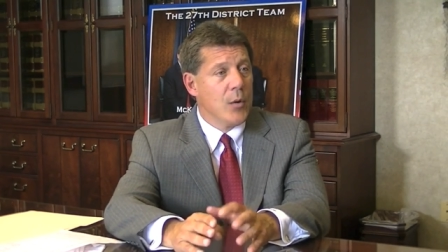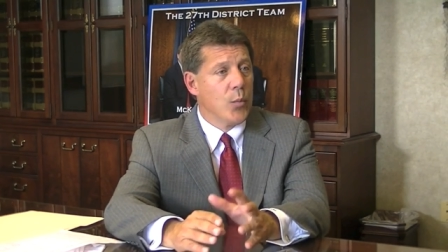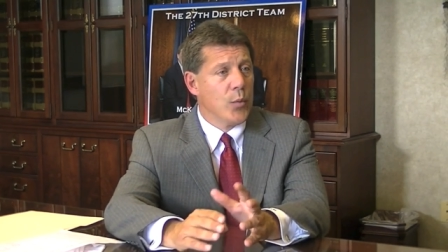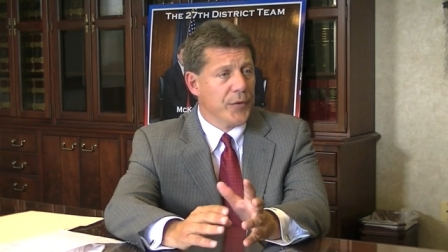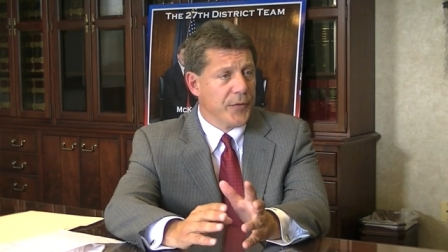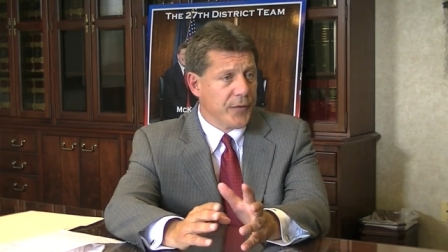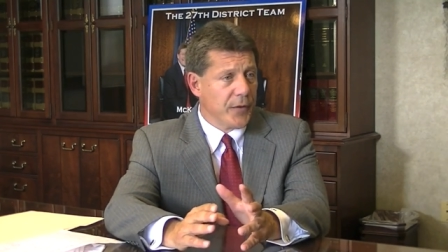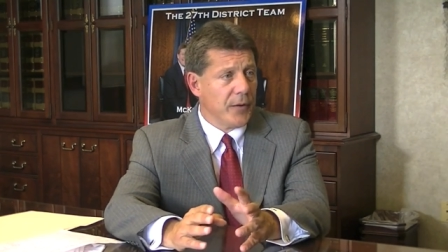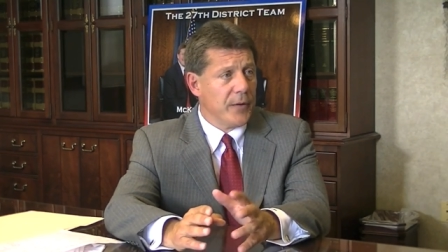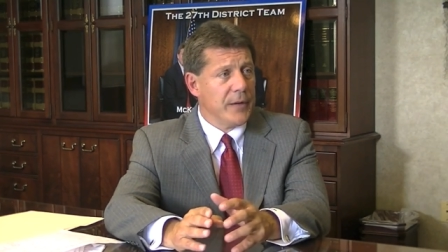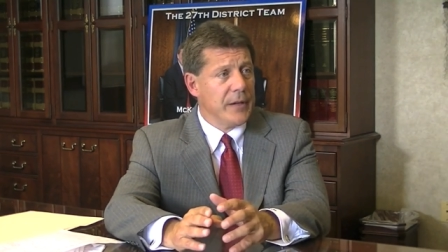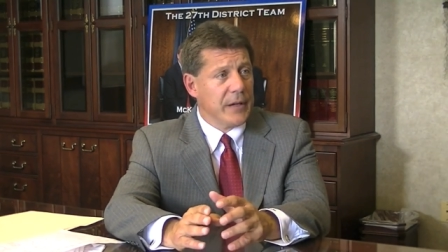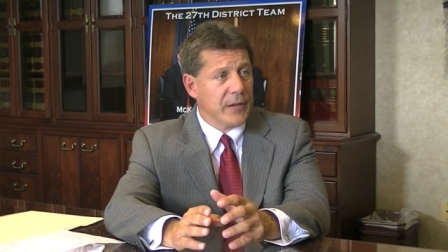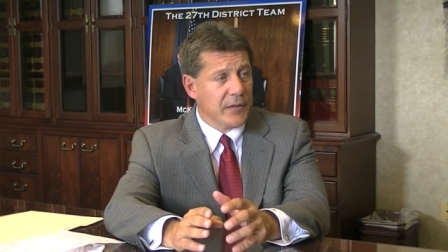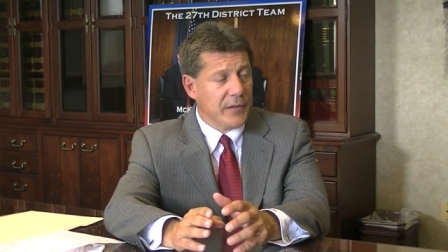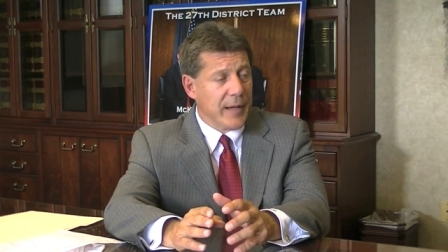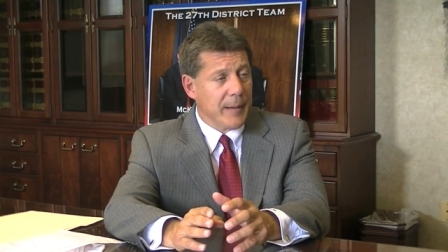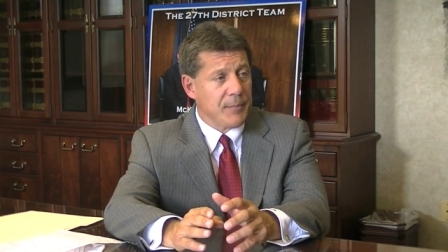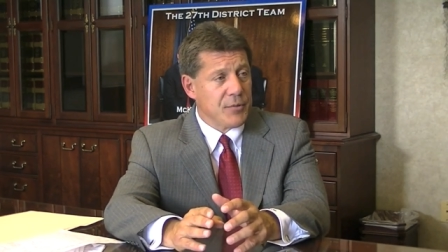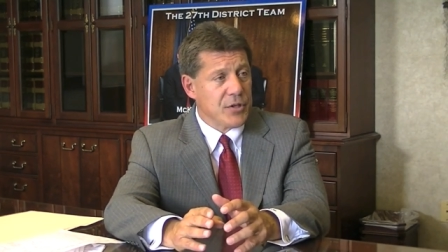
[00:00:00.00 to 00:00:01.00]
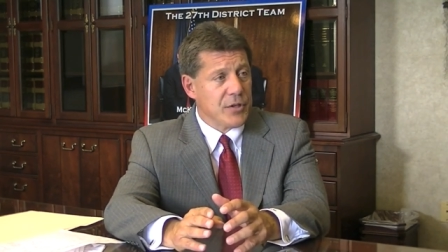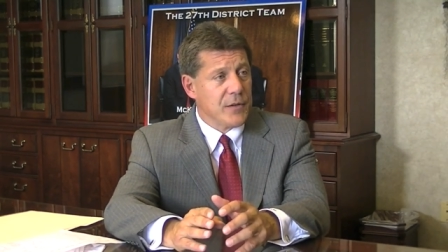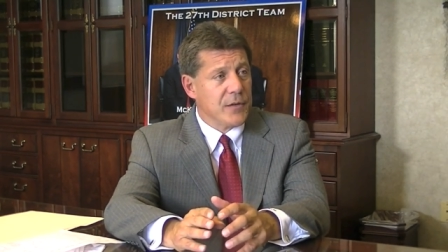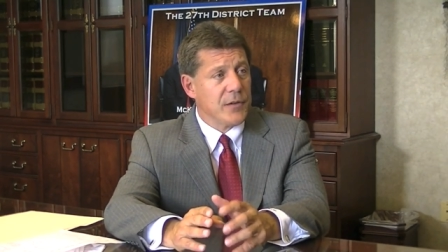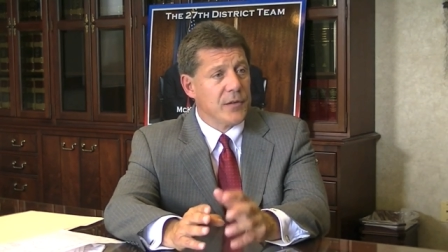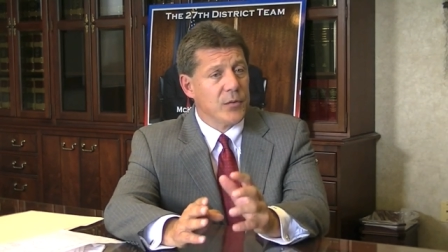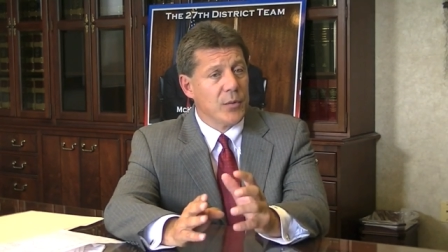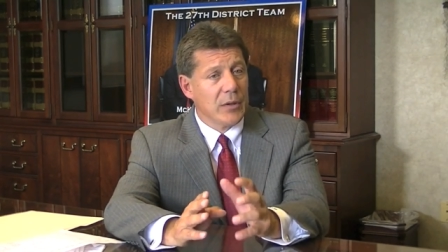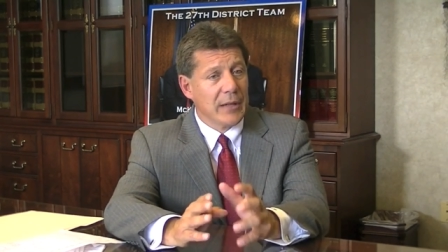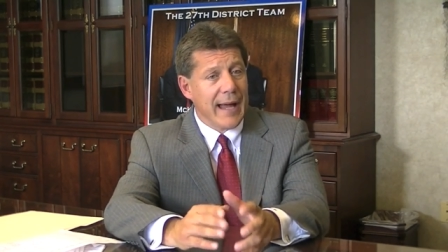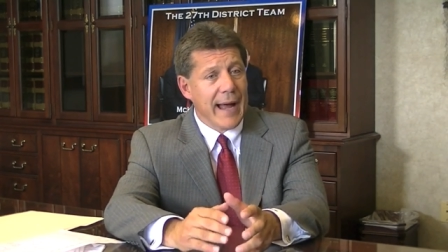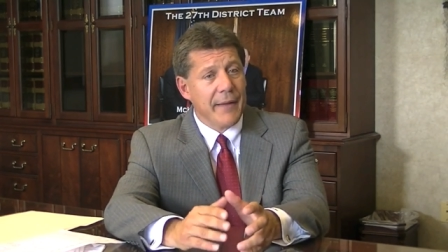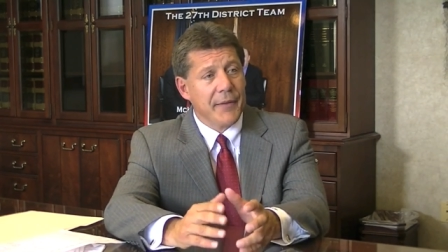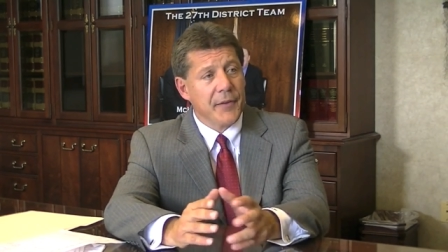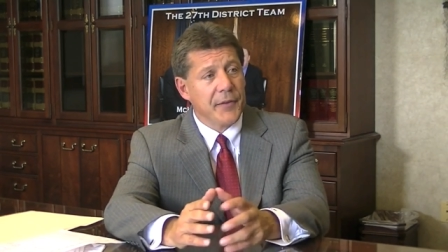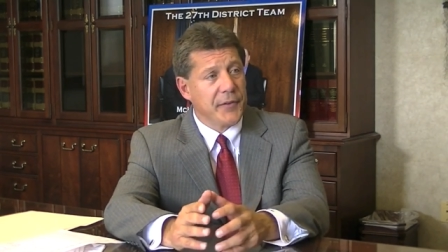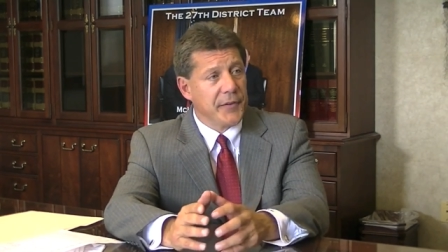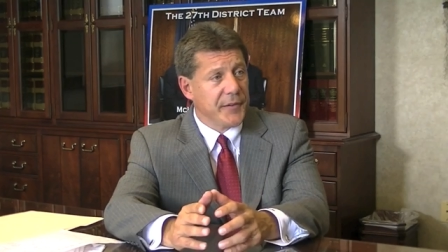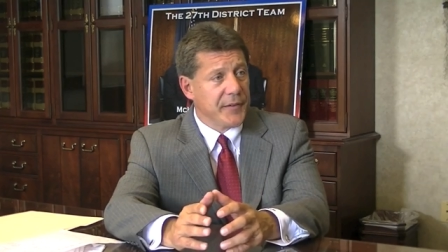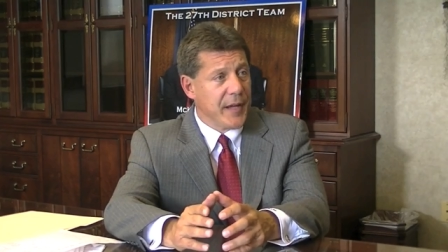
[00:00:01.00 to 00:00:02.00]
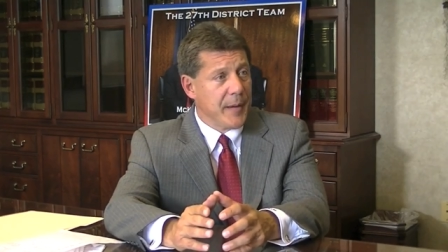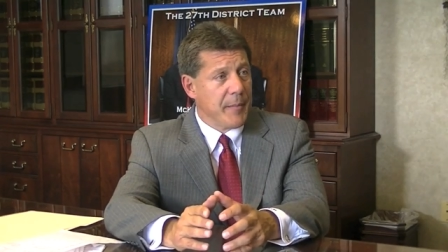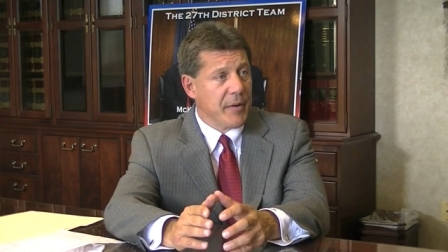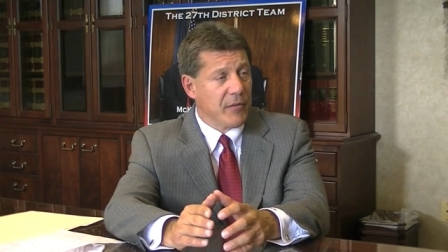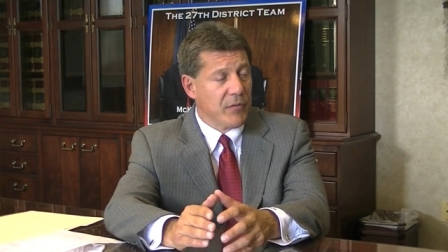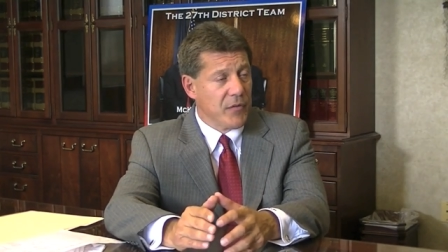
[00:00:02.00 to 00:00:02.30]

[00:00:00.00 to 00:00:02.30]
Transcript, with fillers: with certain exceptions to allow the systemic